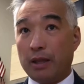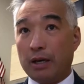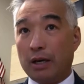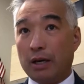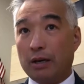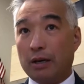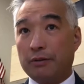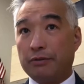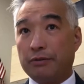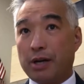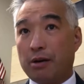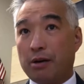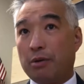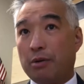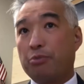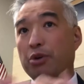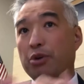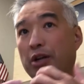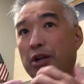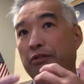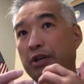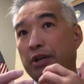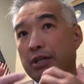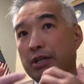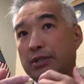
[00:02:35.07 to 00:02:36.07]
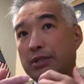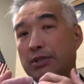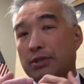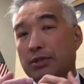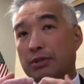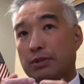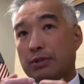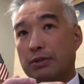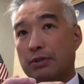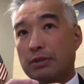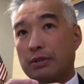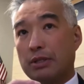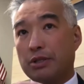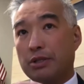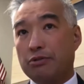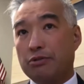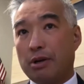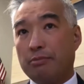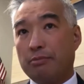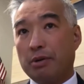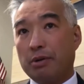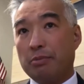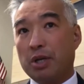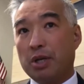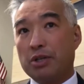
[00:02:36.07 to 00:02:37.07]
of our previous
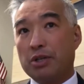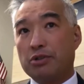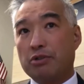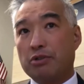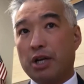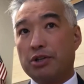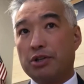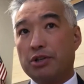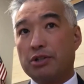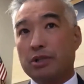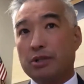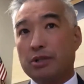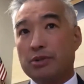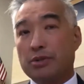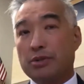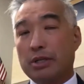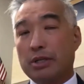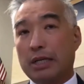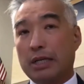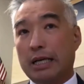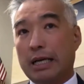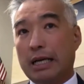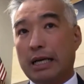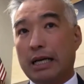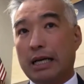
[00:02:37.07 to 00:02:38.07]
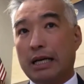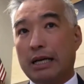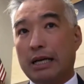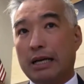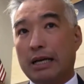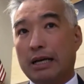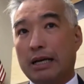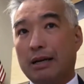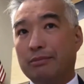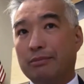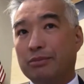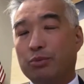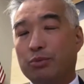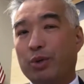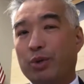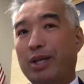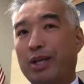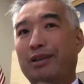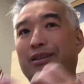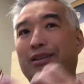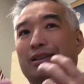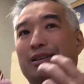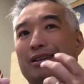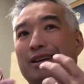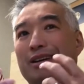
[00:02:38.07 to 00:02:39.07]
Trump administrations.
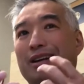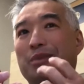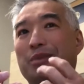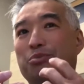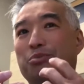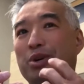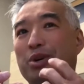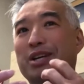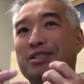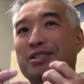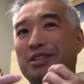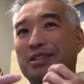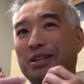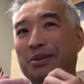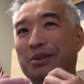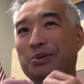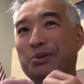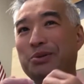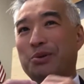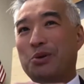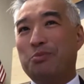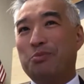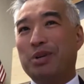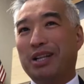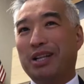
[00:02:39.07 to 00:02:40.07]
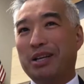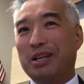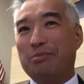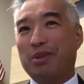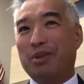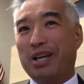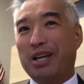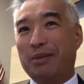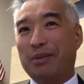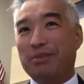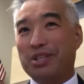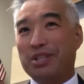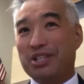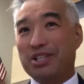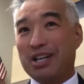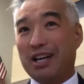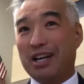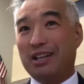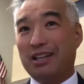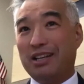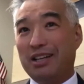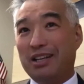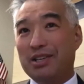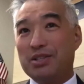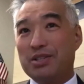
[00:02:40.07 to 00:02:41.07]
We had a president who openly blamed the
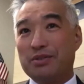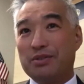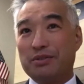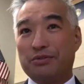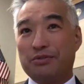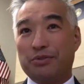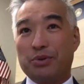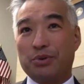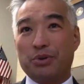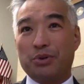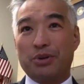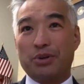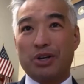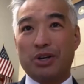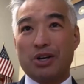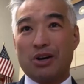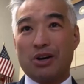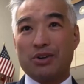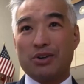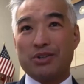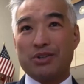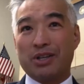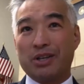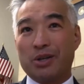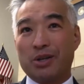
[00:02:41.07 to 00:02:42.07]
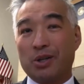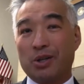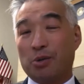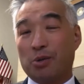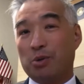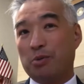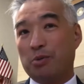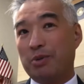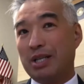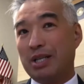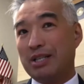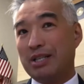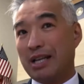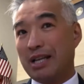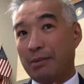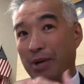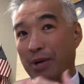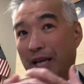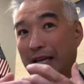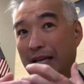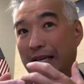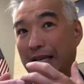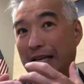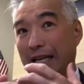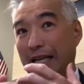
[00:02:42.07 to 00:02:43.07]
Chinese for causing a global
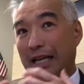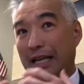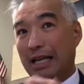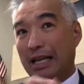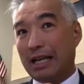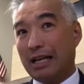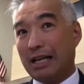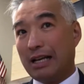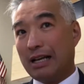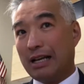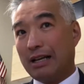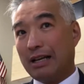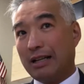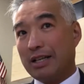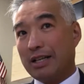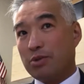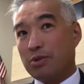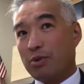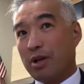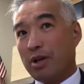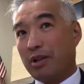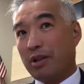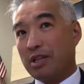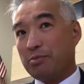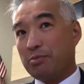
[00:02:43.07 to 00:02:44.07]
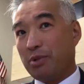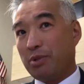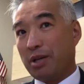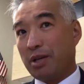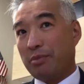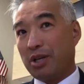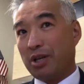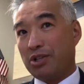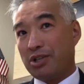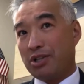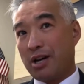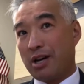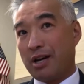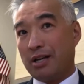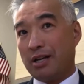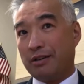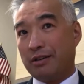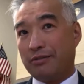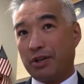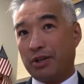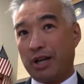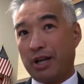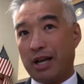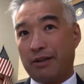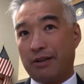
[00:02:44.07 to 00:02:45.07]
pandemic, as well as blaming China
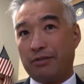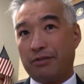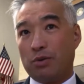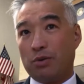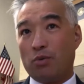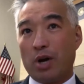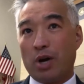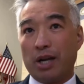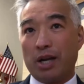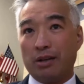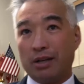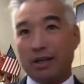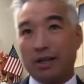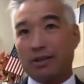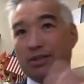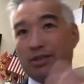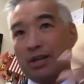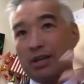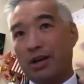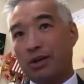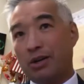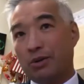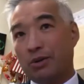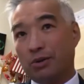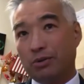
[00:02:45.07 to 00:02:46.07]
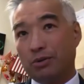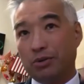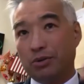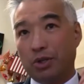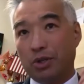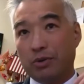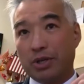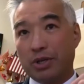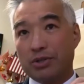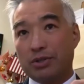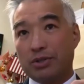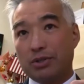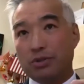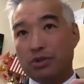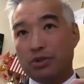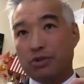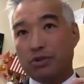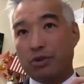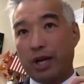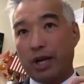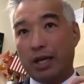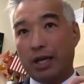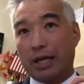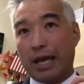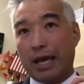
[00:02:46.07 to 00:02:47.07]
for the ever-widening Sino-US
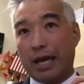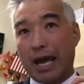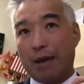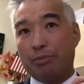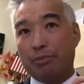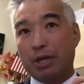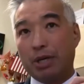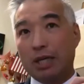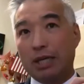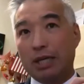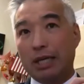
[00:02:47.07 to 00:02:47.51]
trade gap.